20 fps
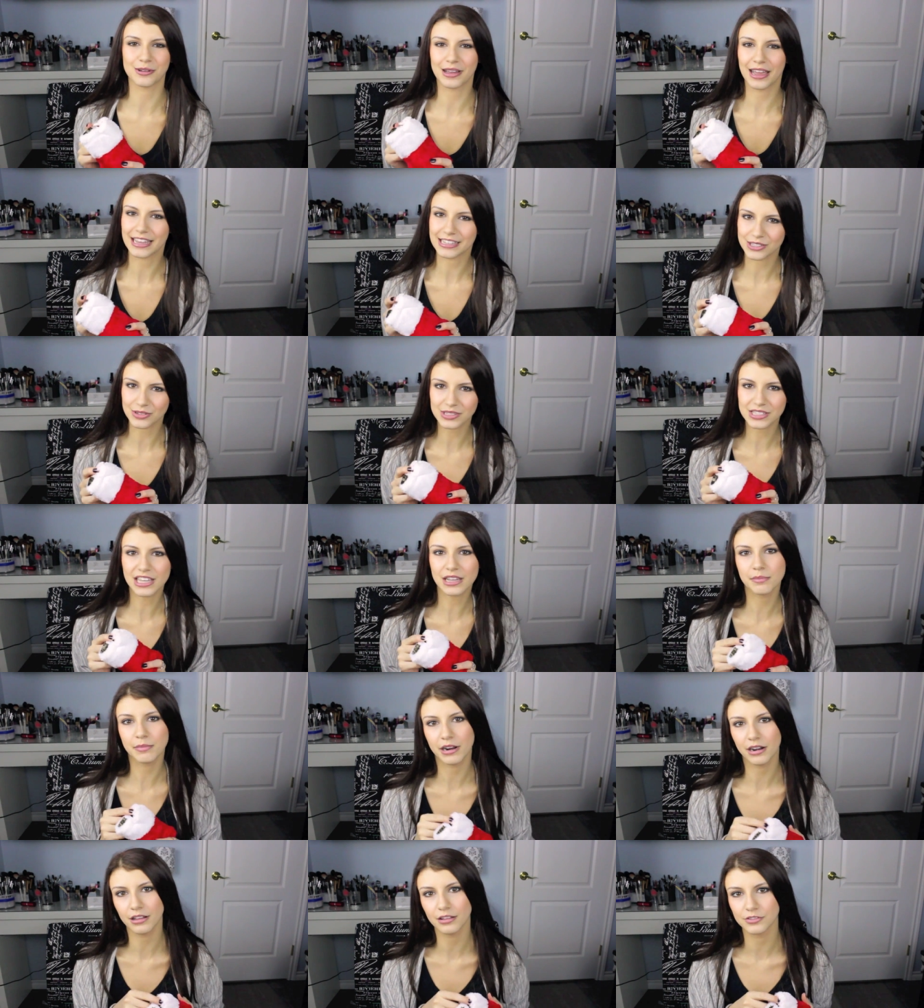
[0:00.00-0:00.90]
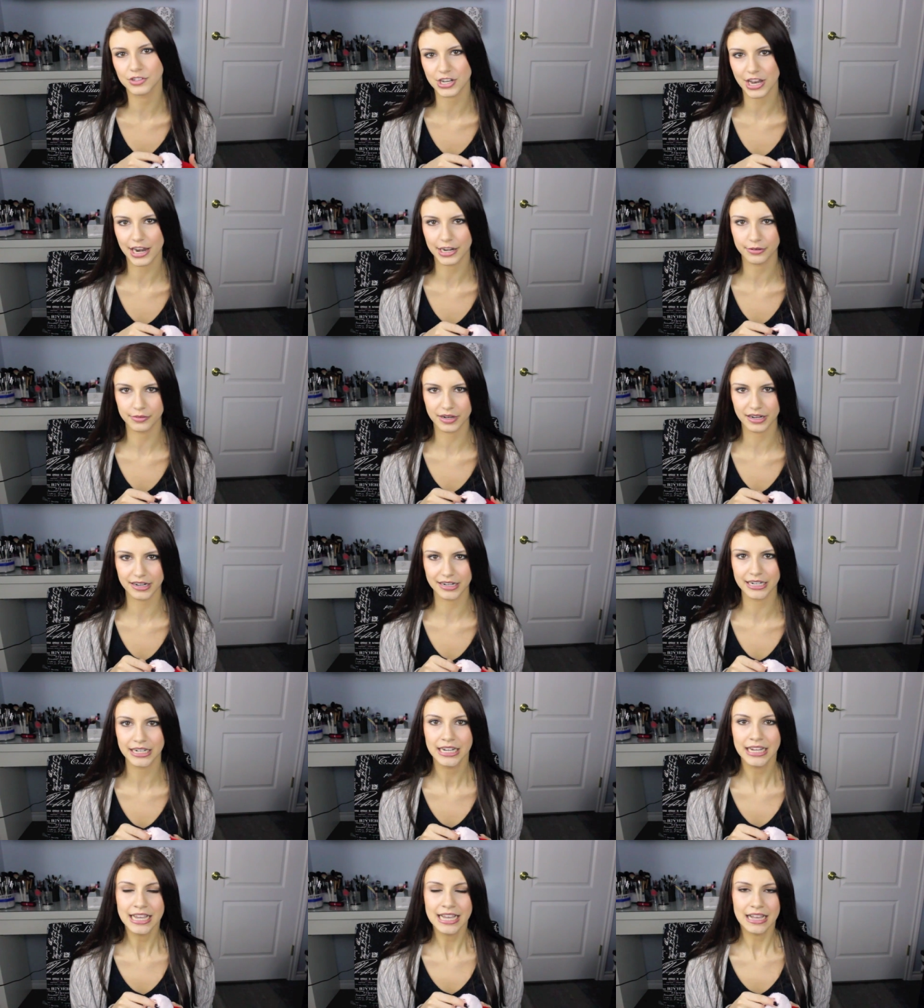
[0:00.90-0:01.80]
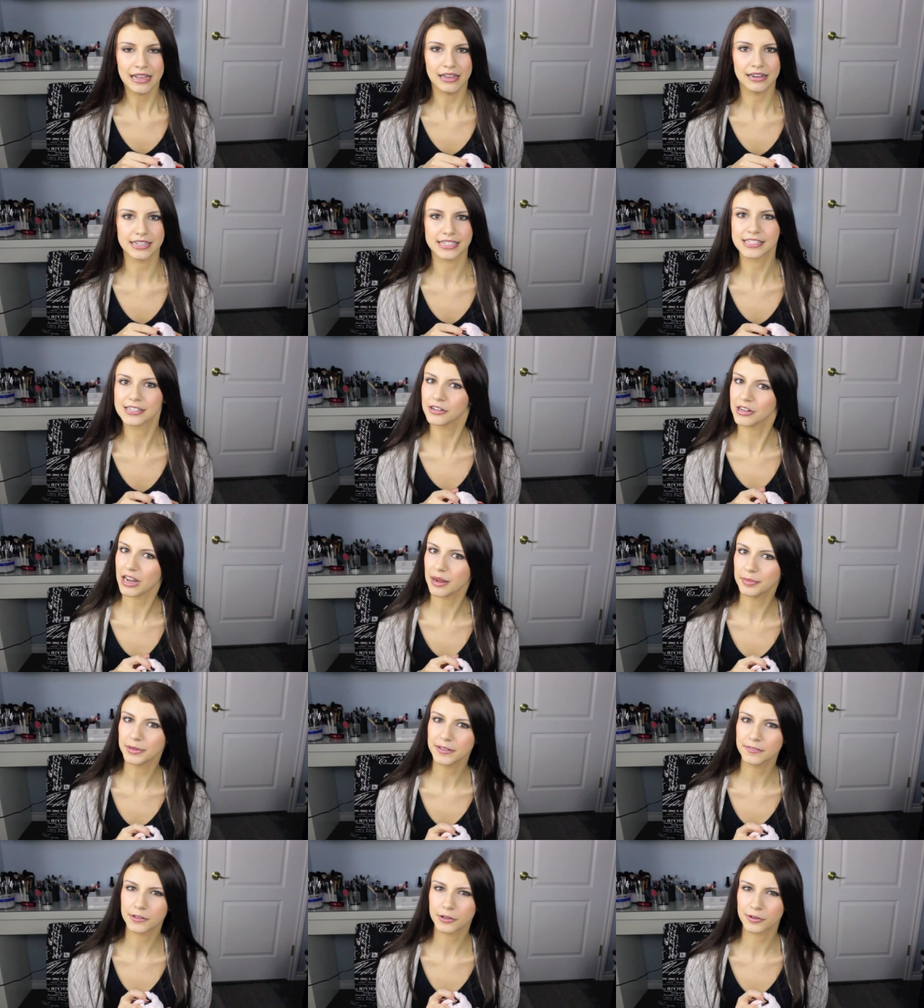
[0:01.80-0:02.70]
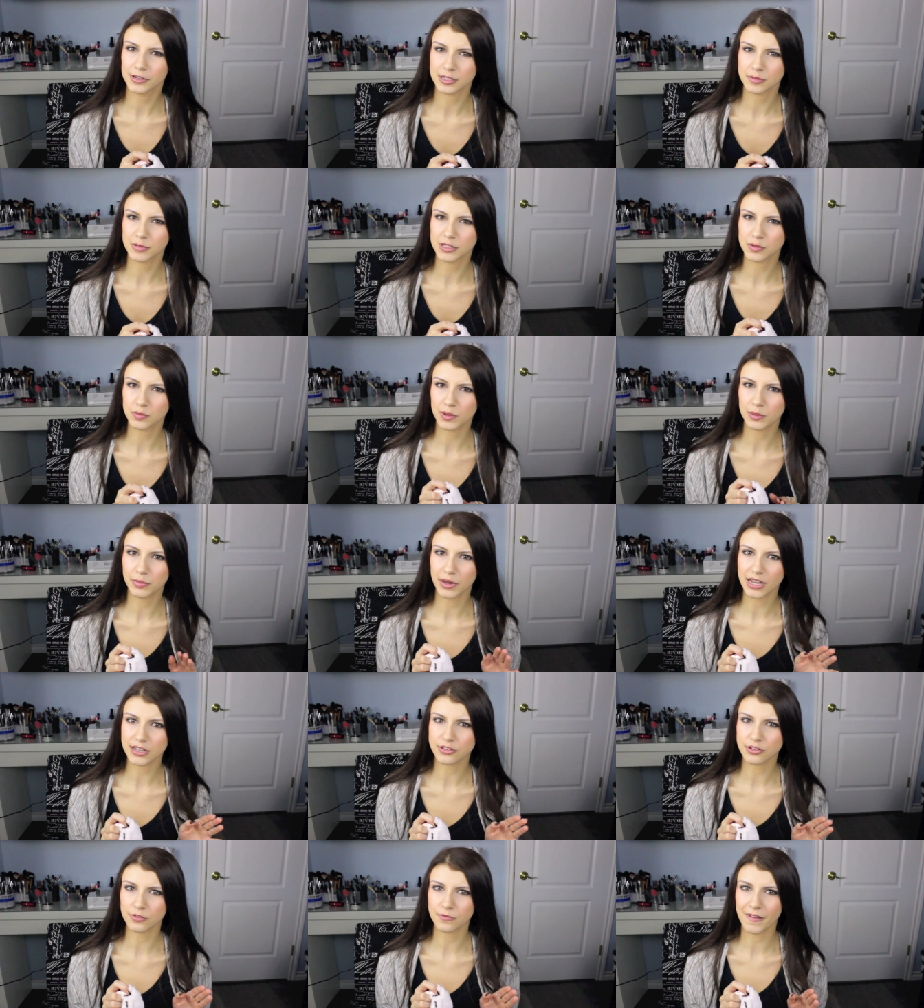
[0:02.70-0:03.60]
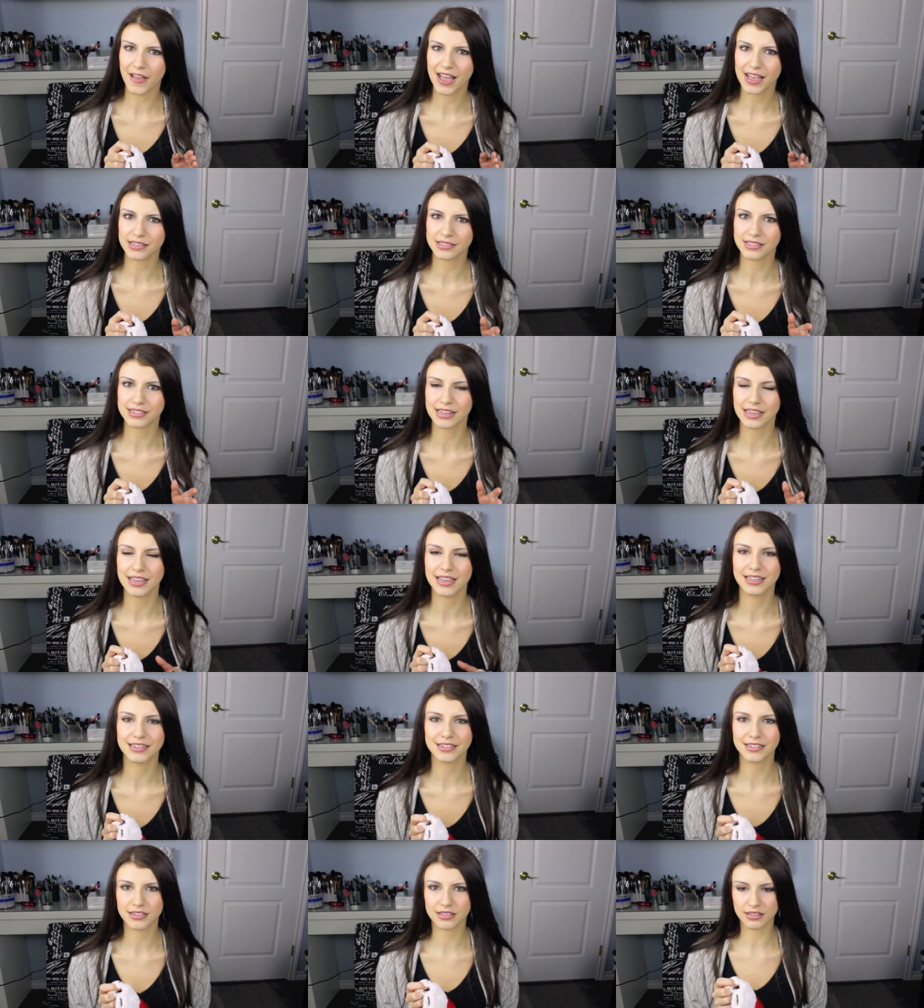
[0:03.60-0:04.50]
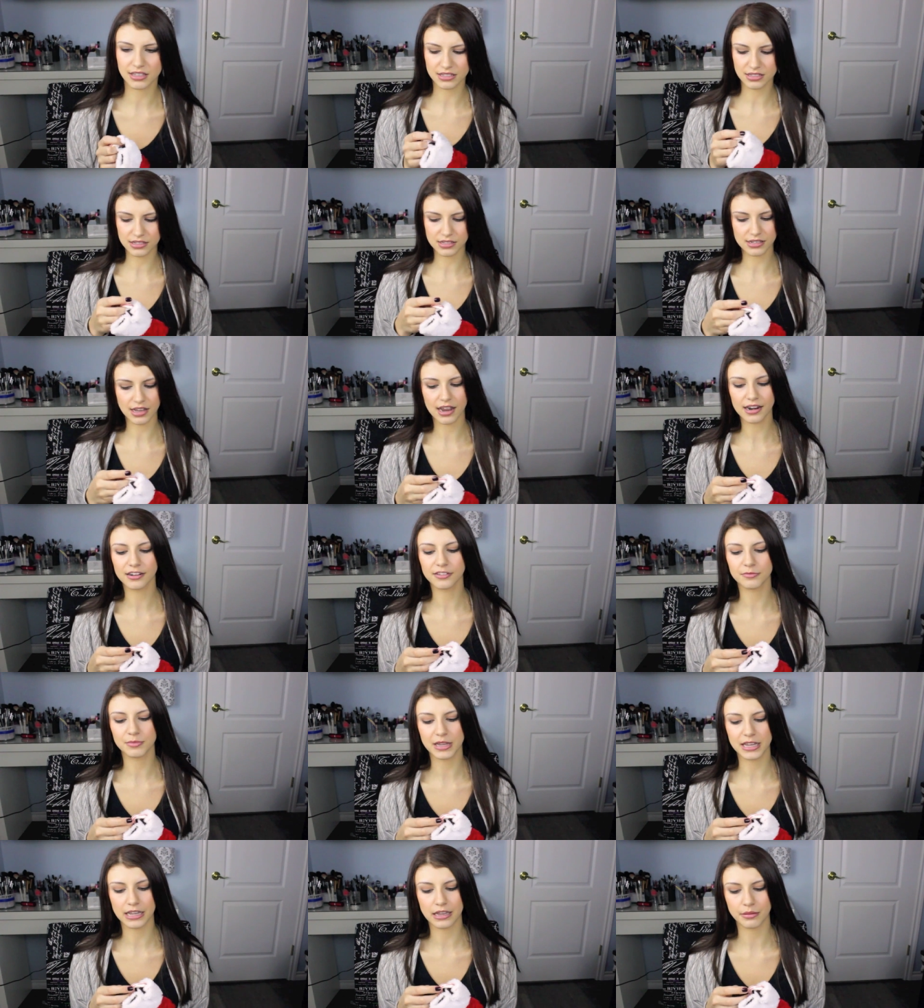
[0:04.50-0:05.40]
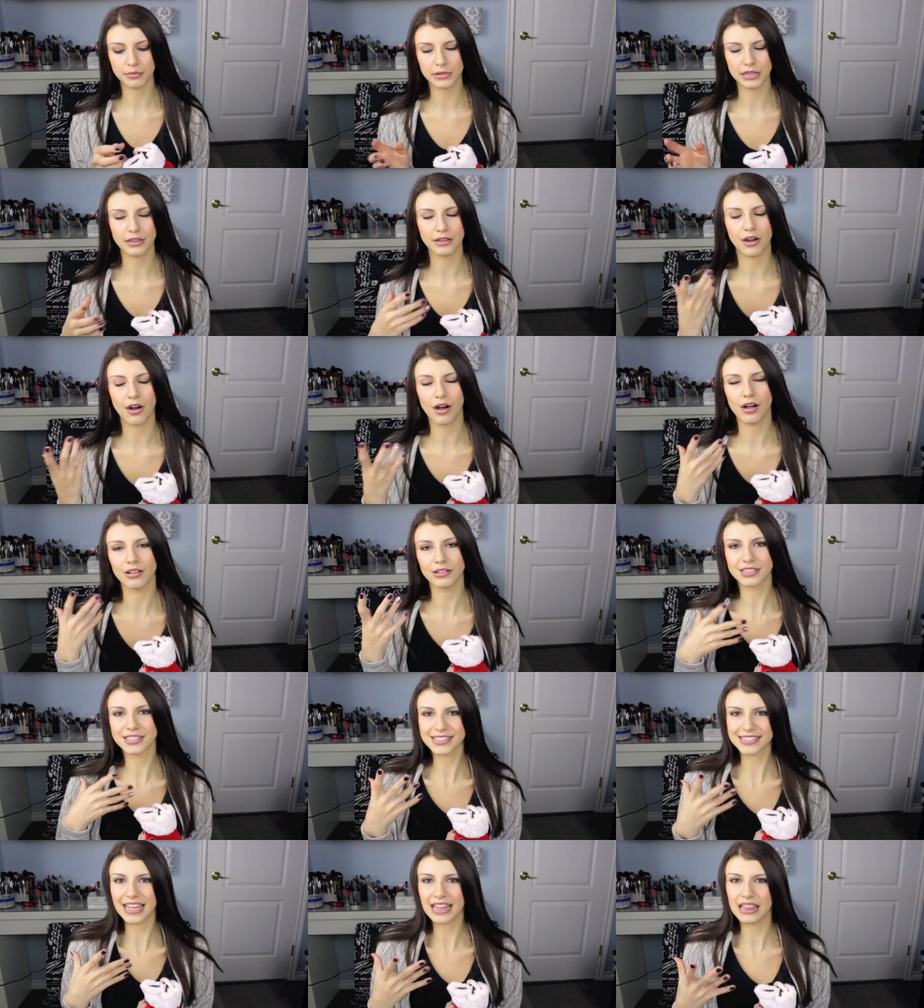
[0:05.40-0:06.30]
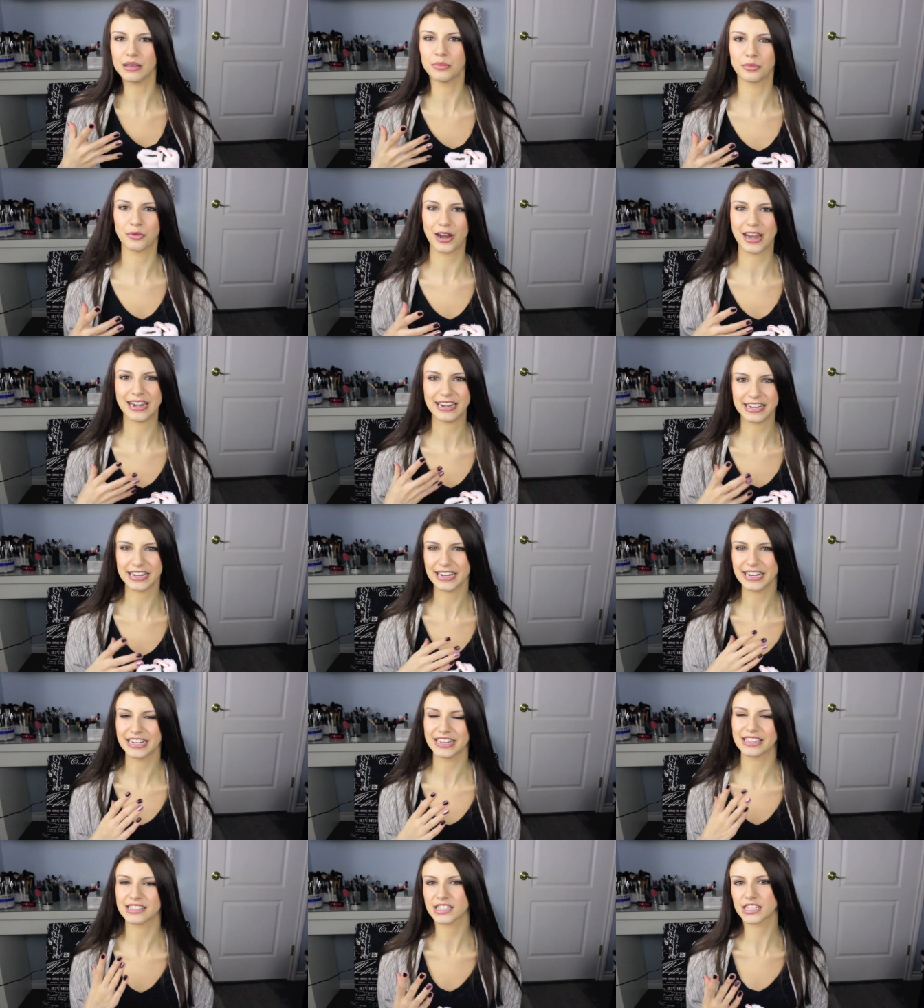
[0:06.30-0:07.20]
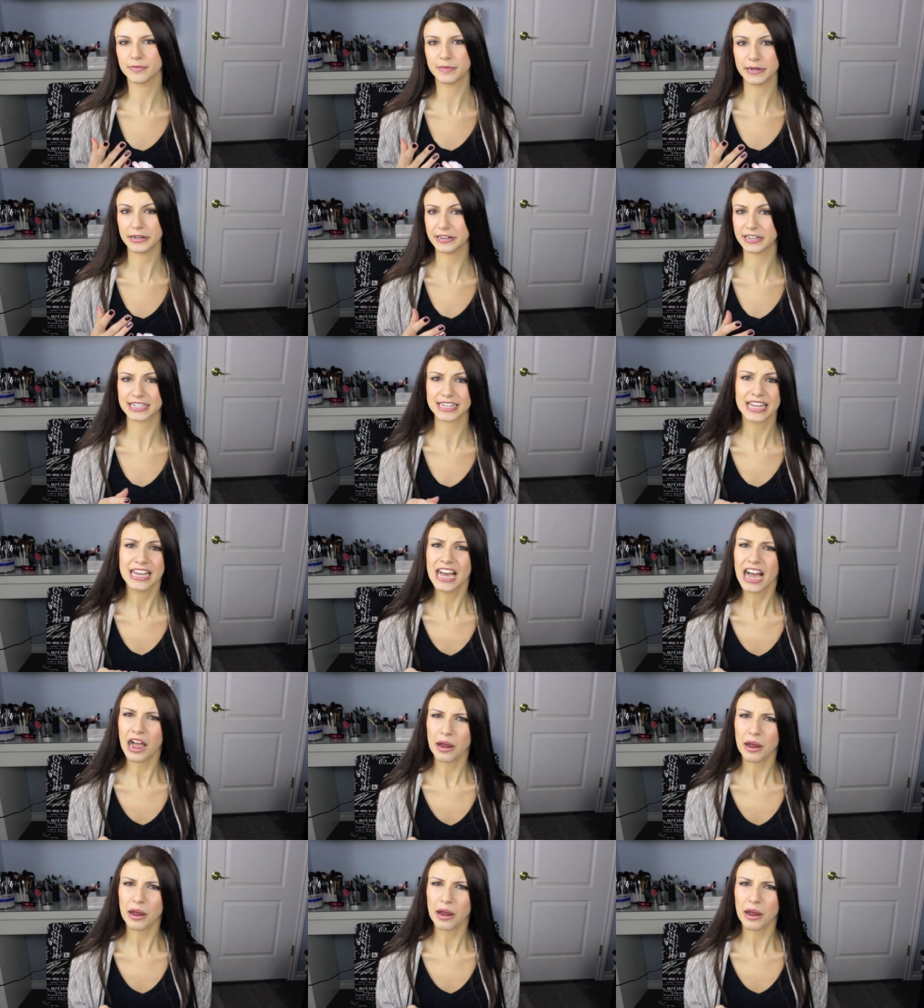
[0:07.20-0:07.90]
Okay, so it's like middle of January and I still can't believe that Christmas went by so fast and this is kind of making me all celebrate and in the spirit.